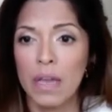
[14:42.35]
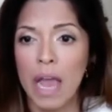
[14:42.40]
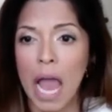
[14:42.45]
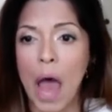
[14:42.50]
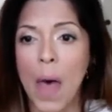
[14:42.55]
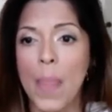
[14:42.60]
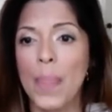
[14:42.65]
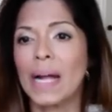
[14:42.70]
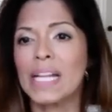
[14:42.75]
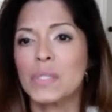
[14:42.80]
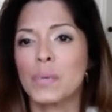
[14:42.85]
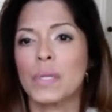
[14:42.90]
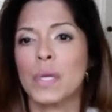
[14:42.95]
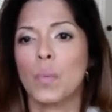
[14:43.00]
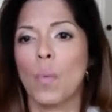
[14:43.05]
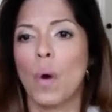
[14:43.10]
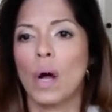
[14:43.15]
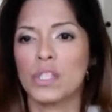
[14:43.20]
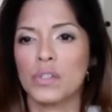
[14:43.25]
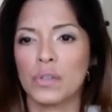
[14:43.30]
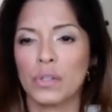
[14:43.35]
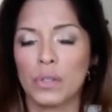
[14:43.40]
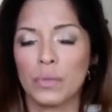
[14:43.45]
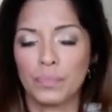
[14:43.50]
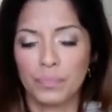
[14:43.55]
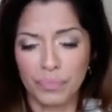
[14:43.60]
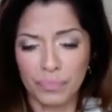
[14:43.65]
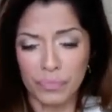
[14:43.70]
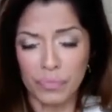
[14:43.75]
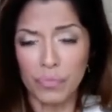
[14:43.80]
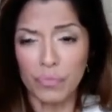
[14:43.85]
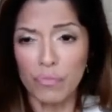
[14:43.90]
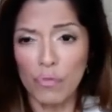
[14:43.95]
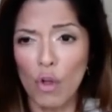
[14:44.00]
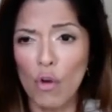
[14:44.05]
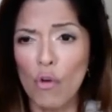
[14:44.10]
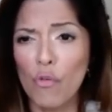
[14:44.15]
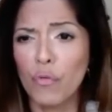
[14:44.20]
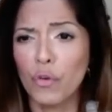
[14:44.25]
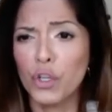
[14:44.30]
And that's what he wants
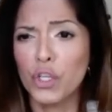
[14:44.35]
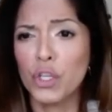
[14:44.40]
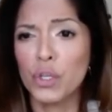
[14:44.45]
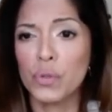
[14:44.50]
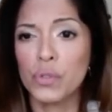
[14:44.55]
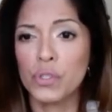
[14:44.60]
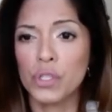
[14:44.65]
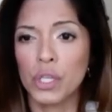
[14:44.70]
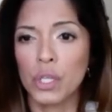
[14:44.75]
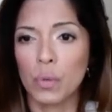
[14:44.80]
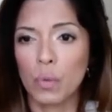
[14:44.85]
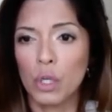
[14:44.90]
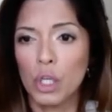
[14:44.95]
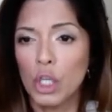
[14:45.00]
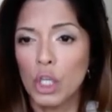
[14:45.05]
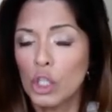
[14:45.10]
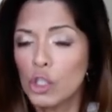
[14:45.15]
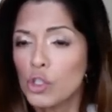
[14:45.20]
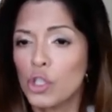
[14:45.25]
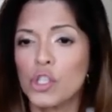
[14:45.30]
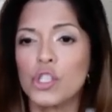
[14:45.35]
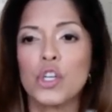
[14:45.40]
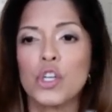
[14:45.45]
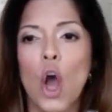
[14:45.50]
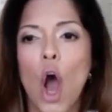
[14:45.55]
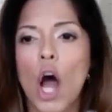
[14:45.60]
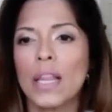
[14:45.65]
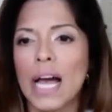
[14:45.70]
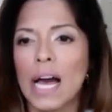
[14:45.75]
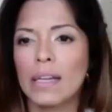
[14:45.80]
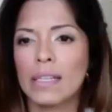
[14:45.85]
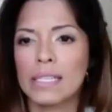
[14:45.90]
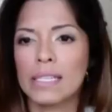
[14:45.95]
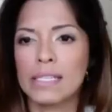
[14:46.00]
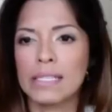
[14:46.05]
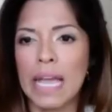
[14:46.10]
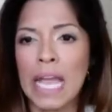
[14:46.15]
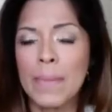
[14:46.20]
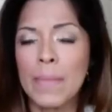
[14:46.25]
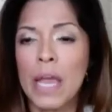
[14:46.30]
for you too. Just call out his
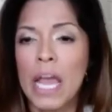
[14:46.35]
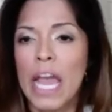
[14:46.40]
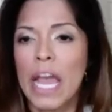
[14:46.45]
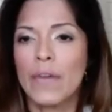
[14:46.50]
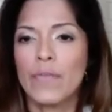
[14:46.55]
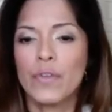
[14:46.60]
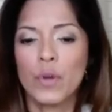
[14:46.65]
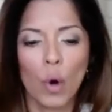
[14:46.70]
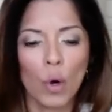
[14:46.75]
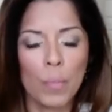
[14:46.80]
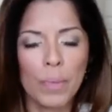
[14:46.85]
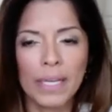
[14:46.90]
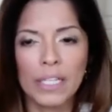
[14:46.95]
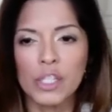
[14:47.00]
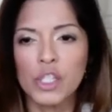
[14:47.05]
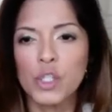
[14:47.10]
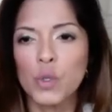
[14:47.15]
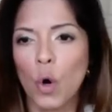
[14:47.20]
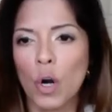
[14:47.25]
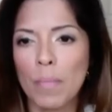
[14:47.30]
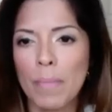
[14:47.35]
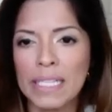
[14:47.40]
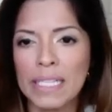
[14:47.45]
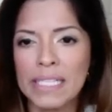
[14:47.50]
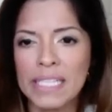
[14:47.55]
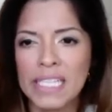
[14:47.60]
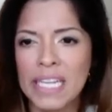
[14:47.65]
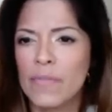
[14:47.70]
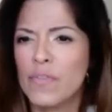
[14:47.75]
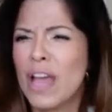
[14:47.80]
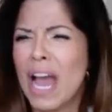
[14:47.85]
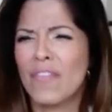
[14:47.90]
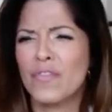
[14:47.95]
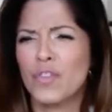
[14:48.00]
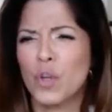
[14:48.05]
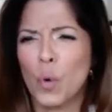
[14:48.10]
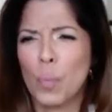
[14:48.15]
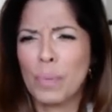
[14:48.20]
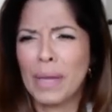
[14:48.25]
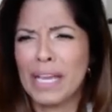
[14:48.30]
name. If you are being tormented, if you have
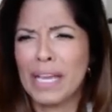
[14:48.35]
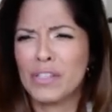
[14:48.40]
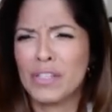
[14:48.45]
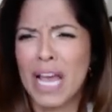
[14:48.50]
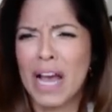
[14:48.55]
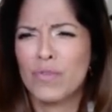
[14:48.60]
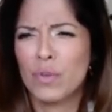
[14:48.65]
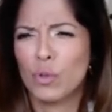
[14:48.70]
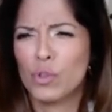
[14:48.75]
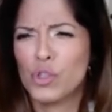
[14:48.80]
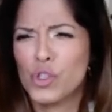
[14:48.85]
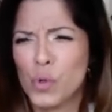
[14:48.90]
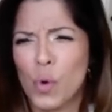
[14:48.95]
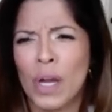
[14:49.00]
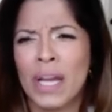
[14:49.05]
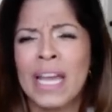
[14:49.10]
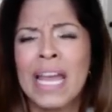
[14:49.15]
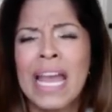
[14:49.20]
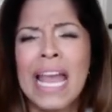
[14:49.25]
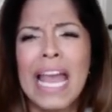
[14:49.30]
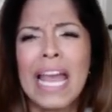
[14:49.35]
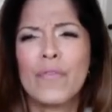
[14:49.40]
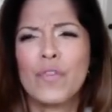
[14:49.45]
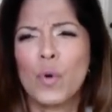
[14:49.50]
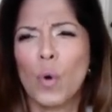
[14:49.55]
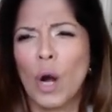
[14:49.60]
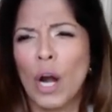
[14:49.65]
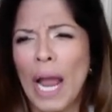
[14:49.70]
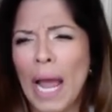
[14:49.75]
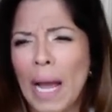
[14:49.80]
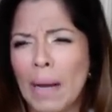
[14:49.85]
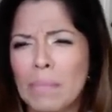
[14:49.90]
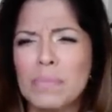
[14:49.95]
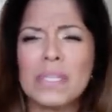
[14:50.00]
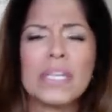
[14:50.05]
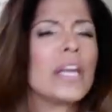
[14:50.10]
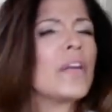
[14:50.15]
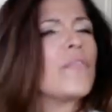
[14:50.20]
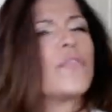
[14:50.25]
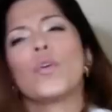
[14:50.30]
no peace, you have no joy, if you are
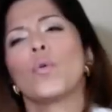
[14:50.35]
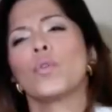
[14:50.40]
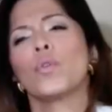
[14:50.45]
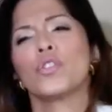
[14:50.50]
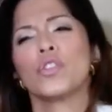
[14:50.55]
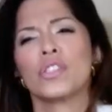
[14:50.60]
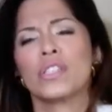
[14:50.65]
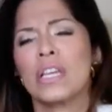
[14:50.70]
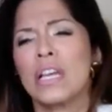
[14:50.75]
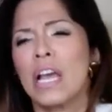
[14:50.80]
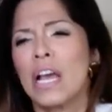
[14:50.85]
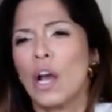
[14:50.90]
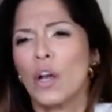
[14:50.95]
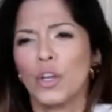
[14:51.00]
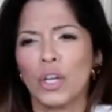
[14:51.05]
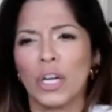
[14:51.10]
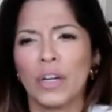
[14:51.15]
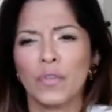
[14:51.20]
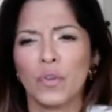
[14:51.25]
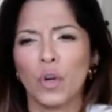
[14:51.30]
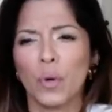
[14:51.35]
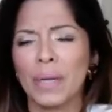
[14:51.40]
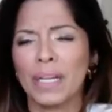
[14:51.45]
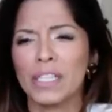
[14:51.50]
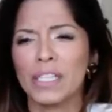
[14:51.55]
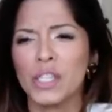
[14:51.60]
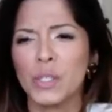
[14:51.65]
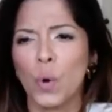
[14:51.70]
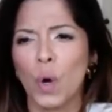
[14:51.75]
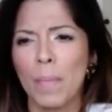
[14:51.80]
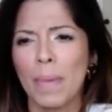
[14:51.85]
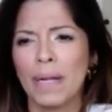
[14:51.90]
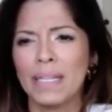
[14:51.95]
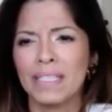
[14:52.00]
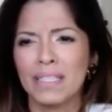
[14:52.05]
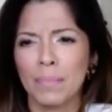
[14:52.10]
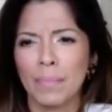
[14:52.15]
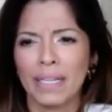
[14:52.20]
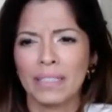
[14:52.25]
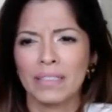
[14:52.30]
empty, if you're being
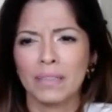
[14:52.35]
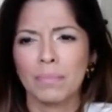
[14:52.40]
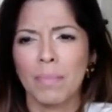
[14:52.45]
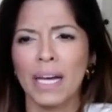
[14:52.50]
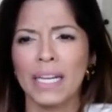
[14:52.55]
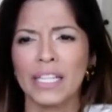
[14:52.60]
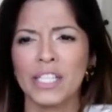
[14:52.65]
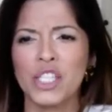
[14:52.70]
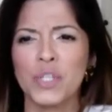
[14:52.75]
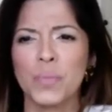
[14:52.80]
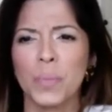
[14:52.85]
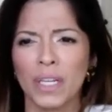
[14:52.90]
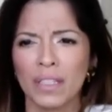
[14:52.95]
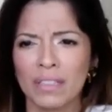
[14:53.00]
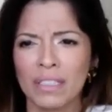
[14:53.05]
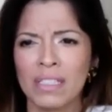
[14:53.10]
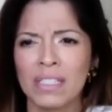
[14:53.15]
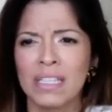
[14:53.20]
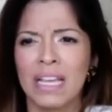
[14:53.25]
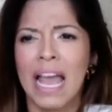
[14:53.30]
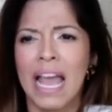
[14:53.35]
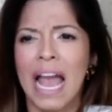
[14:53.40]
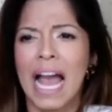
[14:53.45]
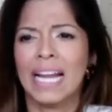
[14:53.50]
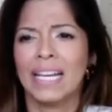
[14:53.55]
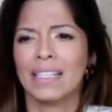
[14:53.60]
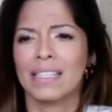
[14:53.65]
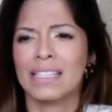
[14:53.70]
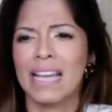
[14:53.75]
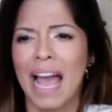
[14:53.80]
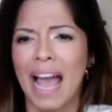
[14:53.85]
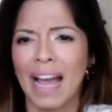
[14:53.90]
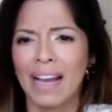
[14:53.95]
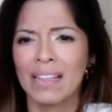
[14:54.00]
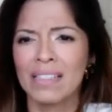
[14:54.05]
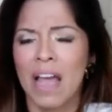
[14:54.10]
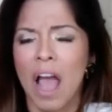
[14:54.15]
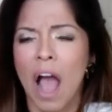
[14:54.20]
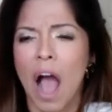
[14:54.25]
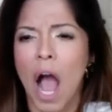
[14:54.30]
tormented by demonic spirits and
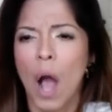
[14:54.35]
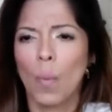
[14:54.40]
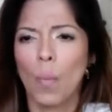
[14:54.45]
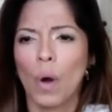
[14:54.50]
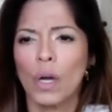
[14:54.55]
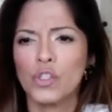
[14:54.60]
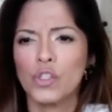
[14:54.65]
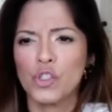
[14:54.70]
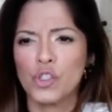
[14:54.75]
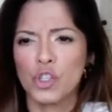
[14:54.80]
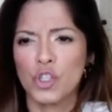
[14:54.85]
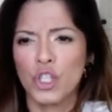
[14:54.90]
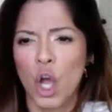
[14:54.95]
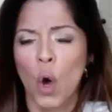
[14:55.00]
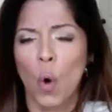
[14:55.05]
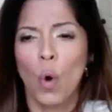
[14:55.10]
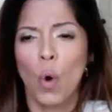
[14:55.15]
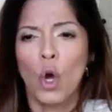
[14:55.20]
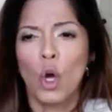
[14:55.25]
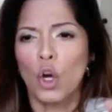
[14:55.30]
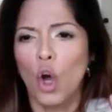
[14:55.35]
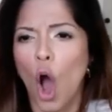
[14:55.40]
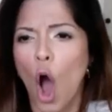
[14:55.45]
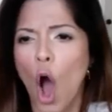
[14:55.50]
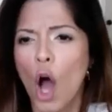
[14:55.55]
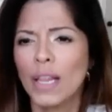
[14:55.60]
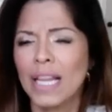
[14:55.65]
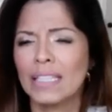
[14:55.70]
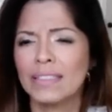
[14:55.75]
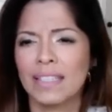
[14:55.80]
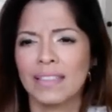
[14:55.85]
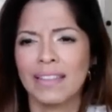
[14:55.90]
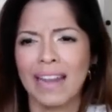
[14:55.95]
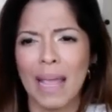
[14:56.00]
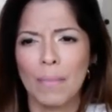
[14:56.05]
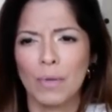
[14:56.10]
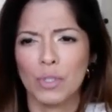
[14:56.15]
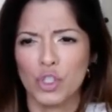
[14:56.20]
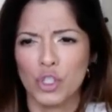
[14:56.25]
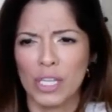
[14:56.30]
attacks, I want you to know, call out the
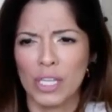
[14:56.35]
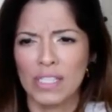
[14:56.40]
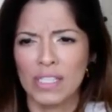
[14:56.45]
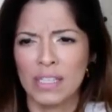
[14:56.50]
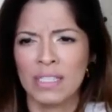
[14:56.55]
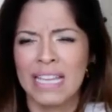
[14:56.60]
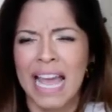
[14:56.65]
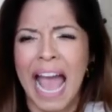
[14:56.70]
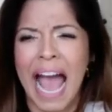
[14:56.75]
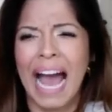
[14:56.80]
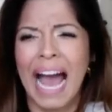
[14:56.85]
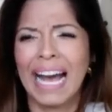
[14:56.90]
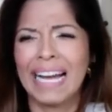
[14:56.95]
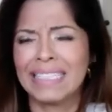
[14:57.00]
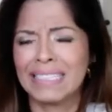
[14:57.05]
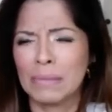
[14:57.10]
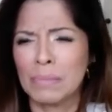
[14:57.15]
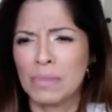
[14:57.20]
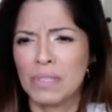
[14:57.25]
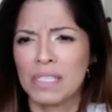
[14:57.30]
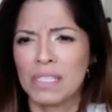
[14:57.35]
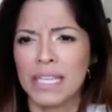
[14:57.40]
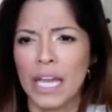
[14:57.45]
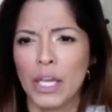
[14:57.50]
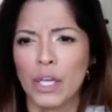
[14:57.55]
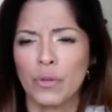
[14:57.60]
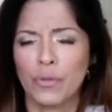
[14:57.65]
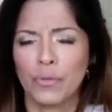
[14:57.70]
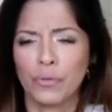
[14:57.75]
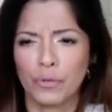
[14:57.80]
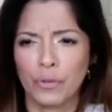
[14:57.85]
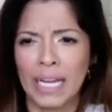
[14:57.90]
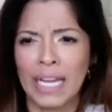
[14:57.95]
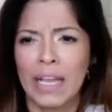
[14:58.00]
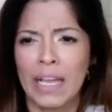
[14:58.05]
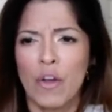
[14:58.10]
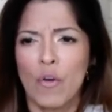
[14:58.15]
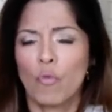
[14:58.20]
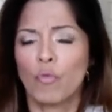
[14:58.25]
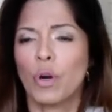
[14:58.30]
name of Jesus, ask him to set you
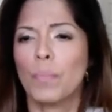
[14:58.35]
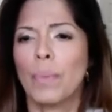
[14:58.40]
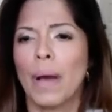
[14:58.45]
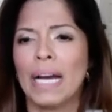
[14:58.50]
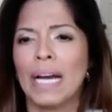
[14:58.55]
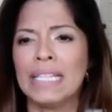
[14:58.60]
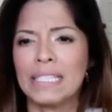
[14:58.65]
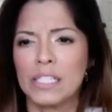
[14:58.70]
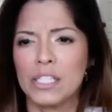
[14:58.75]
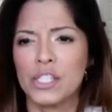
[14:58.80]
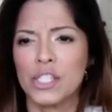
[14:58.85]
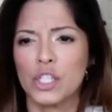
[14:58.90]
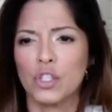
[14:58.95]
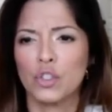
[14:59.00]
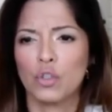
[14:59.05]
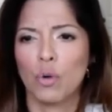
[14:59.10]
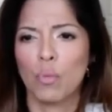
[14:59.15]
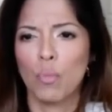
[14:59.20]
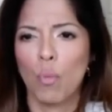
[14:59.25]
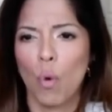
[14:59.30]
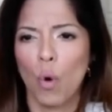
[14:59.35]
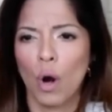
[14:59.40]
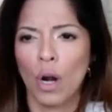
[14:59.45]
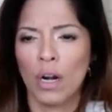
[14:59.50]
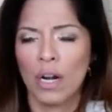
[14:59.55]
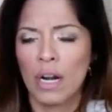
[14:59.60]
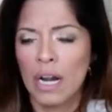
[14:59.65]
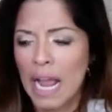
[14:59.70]
free, repent and sin no more,